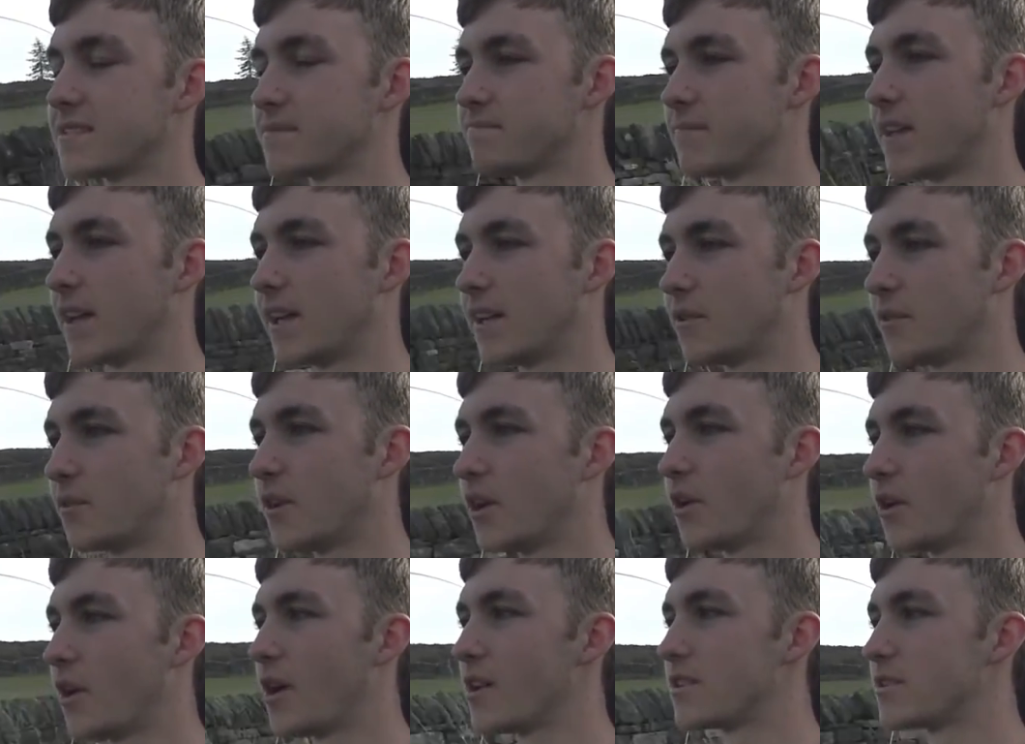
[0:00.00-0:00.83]
I don't
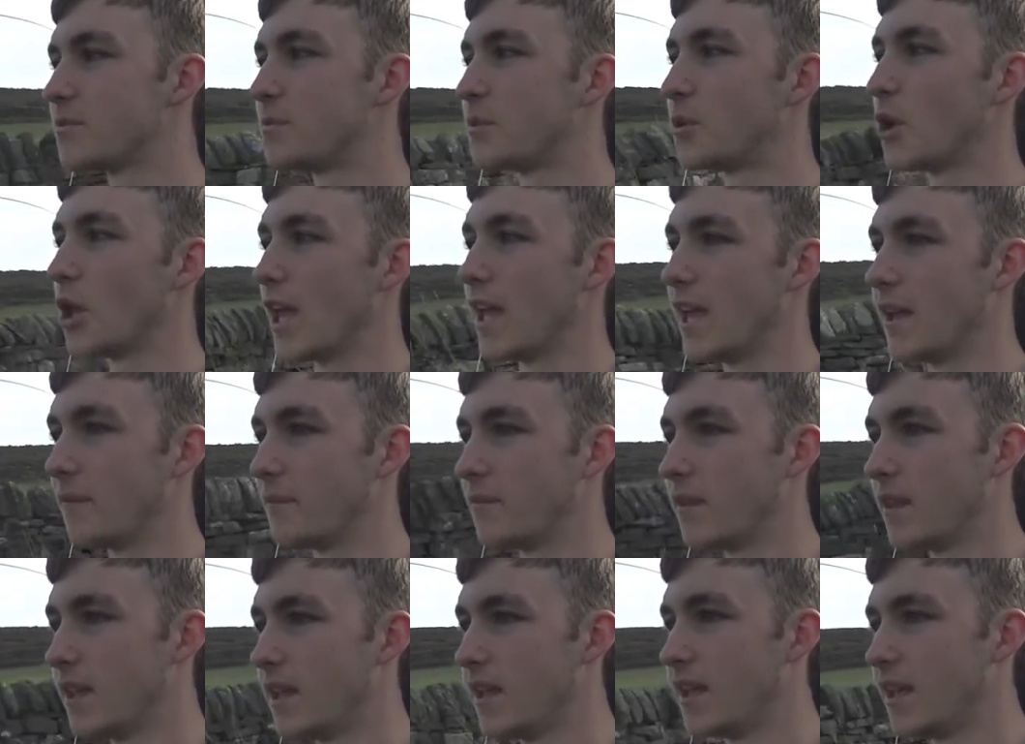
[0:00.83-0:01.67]
know how to put it.
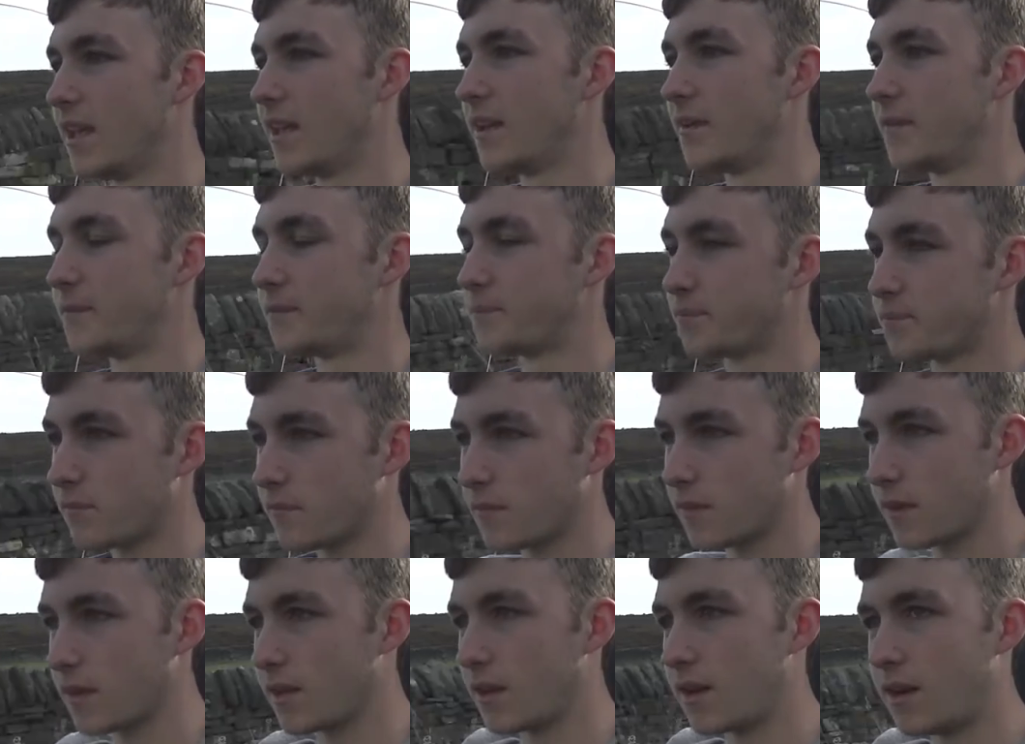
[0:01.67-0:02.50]

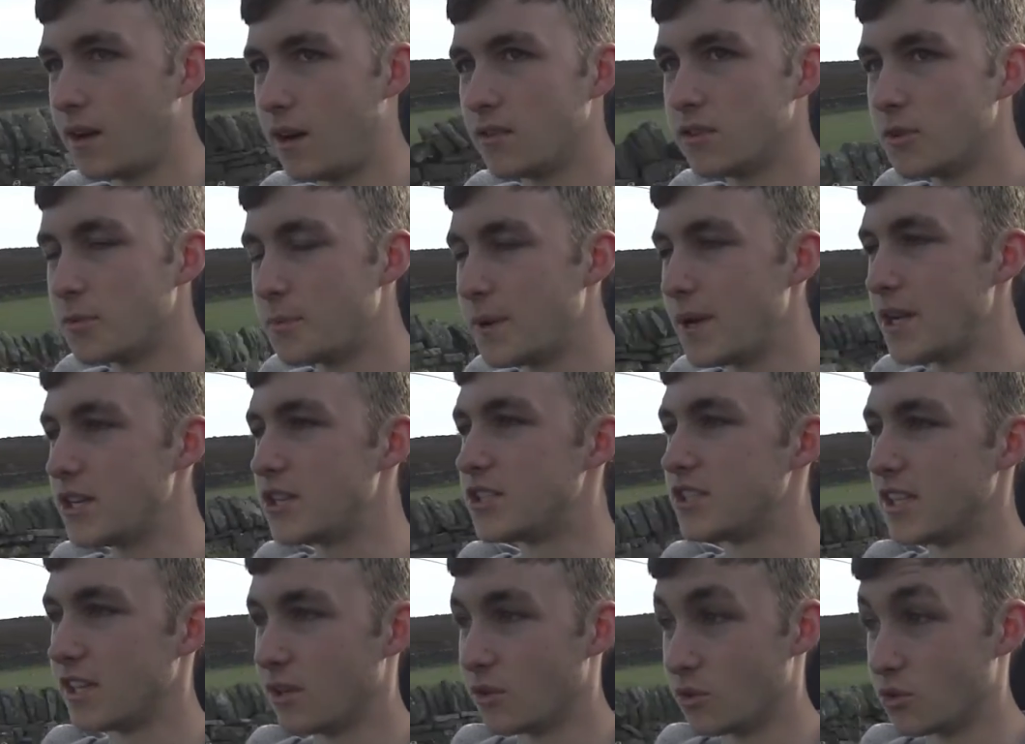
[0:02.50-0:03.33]
On the
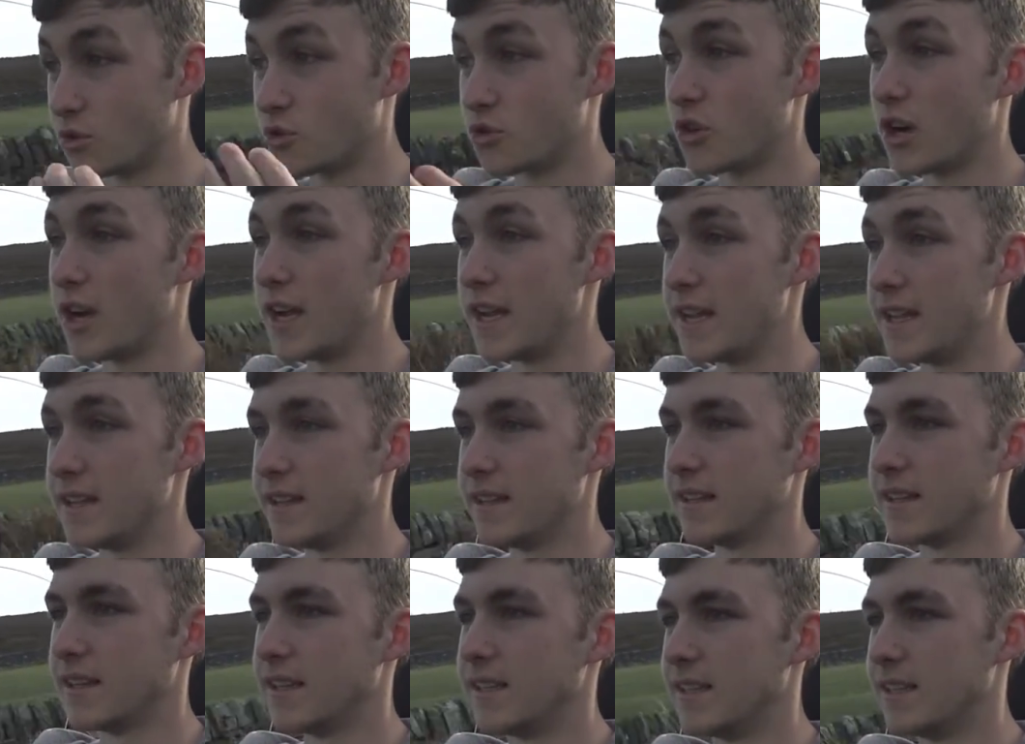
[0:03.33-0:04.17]
pictures it looks great,
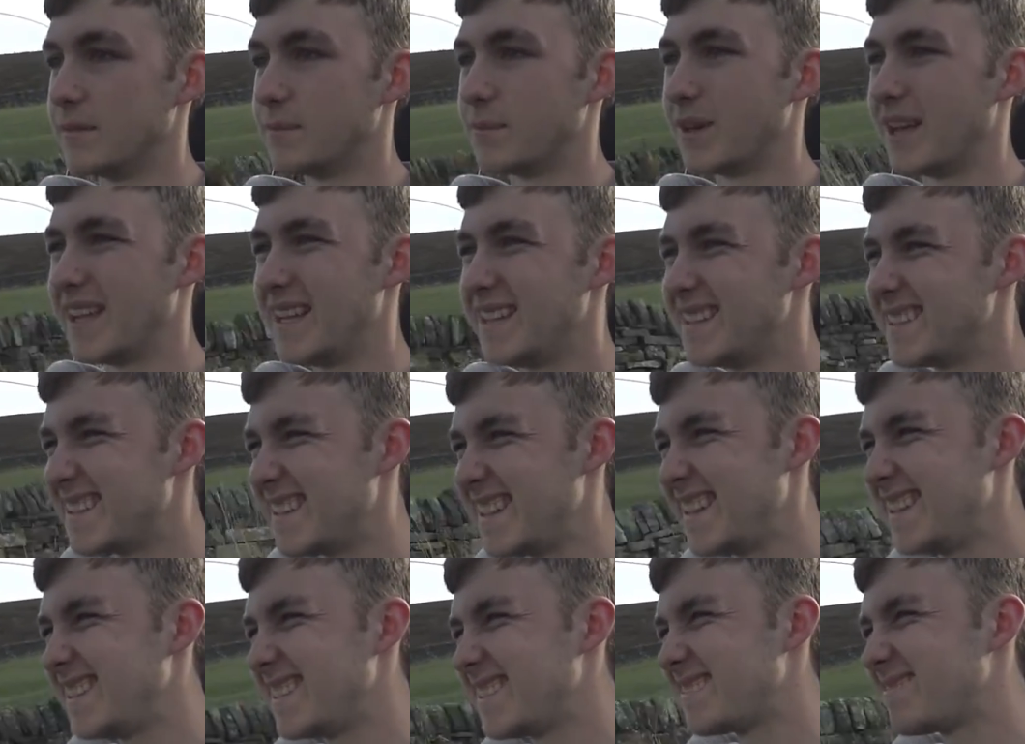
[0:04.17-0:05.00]
but in
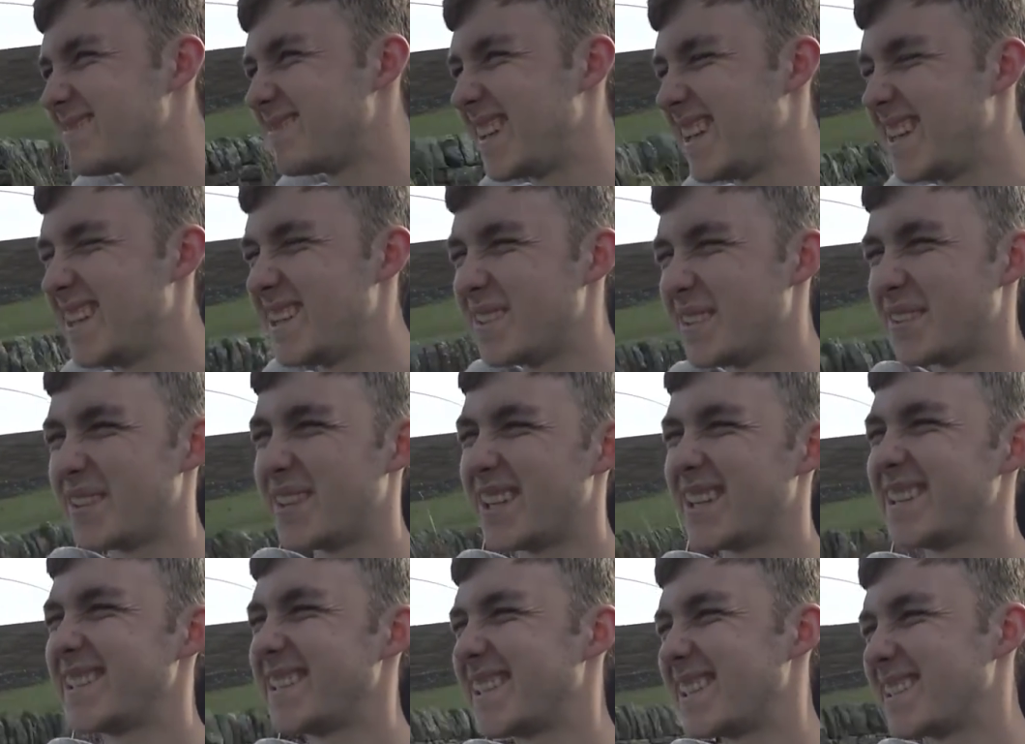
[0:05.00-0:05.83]
the
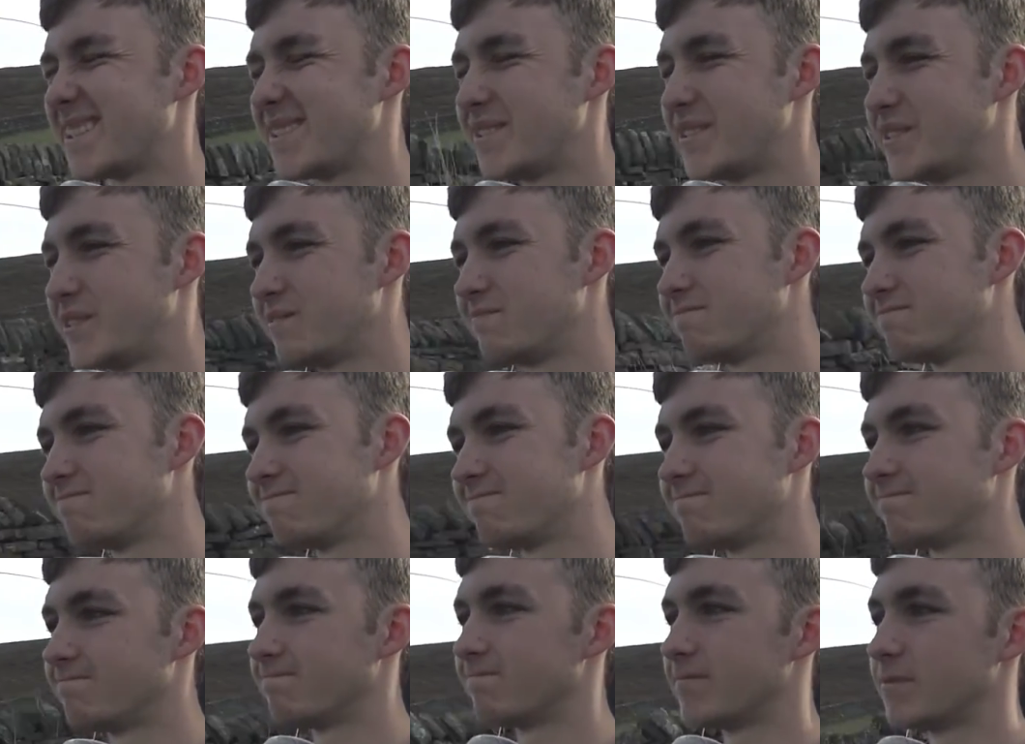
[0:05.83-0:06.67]
flesh I thought,
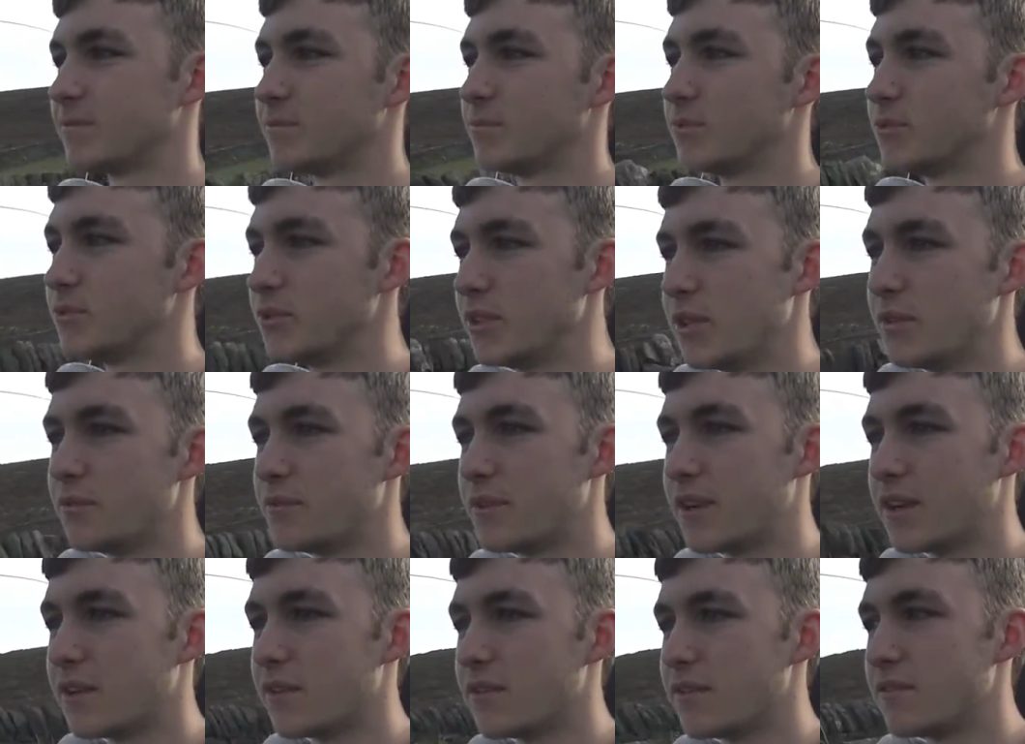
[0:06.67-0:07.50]
I'm not really a
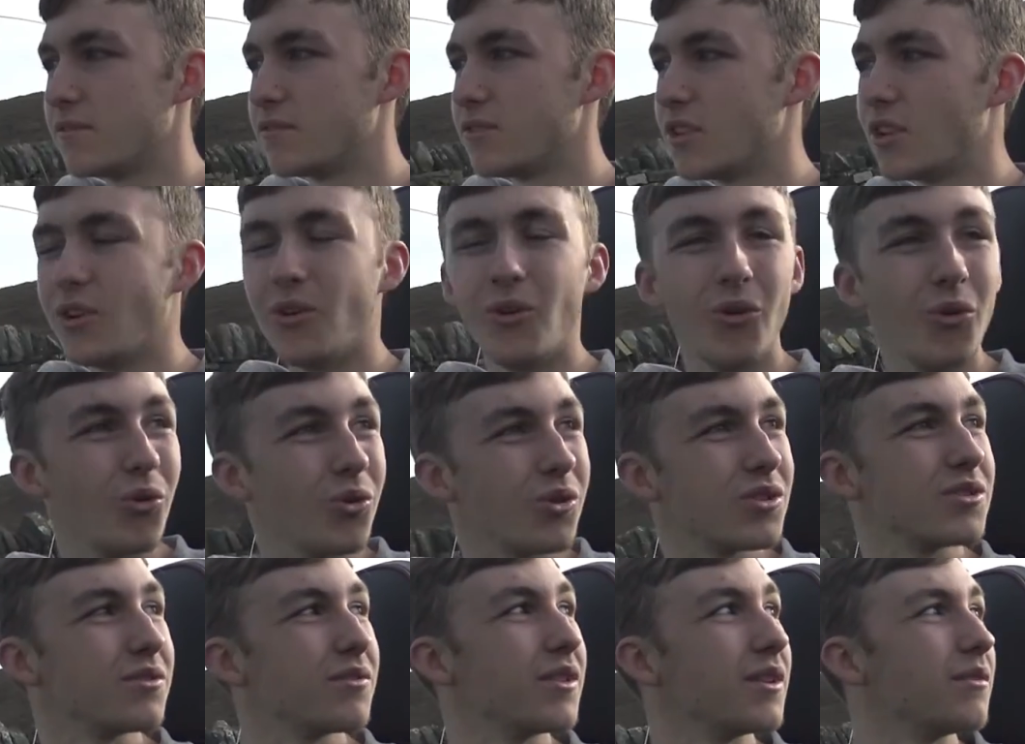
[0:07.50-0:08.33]
fan of the
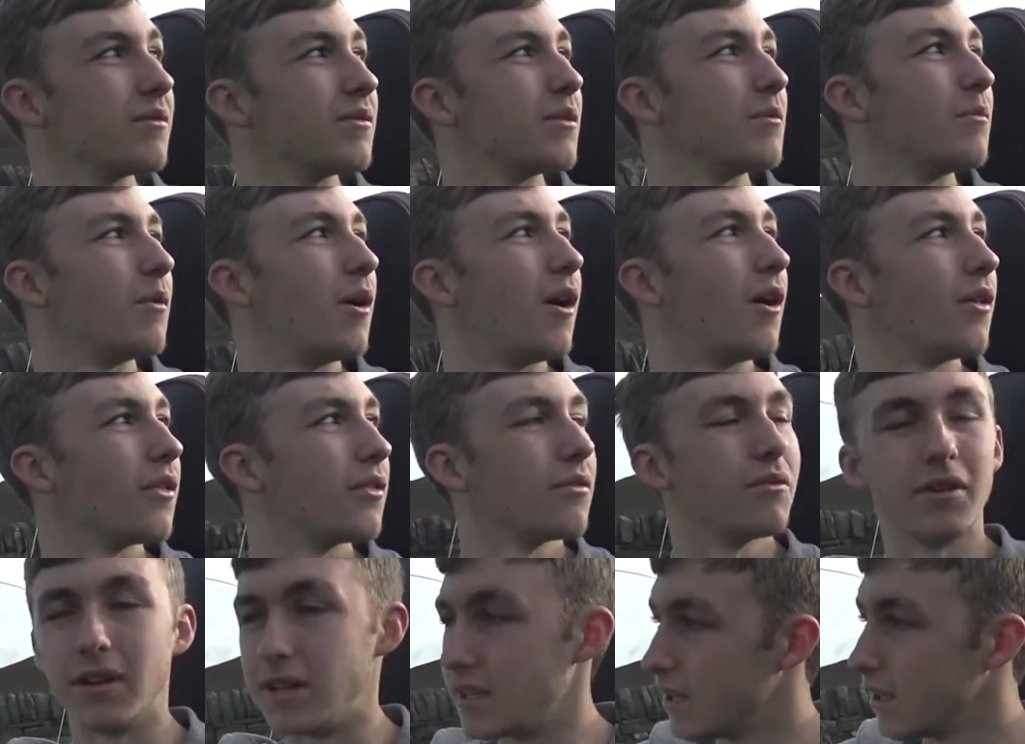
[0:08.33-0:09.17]
looks of the Mark
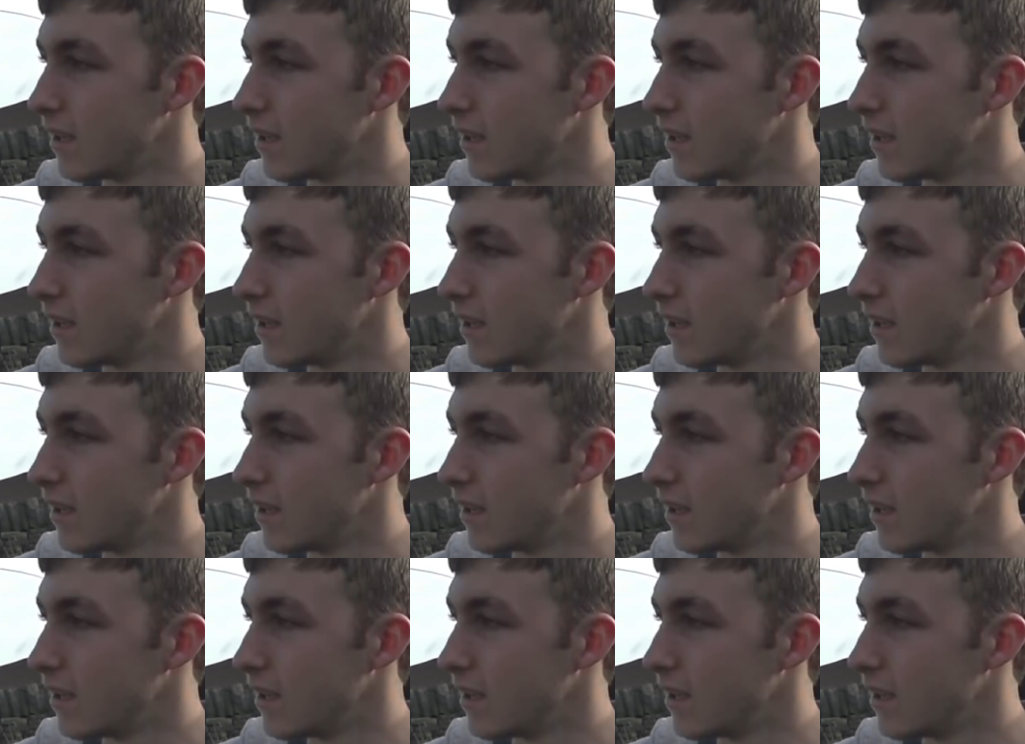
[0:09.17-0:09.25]
III.